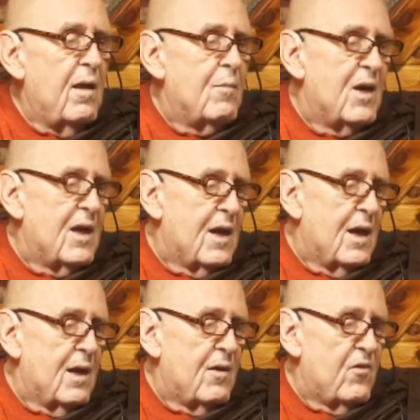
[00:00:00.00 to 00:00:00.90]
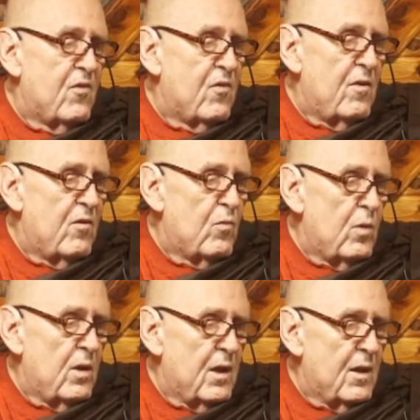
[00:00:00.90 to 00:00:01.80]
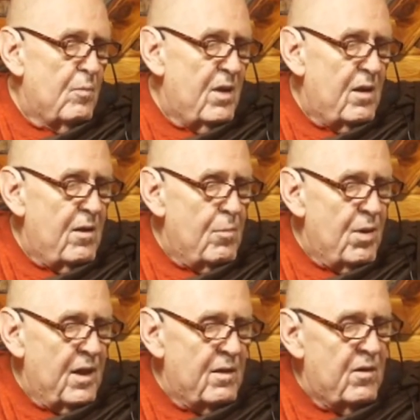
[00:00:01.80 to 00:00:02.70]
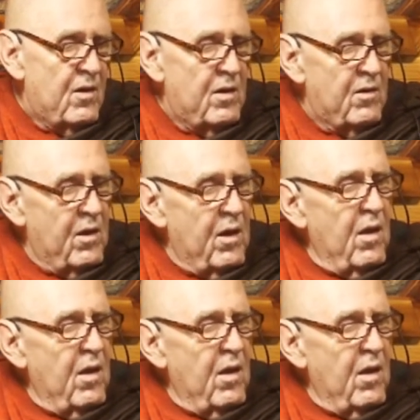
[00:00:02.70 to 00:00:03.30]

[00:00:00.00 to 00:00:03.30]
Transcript: and my consciousness will not be dependent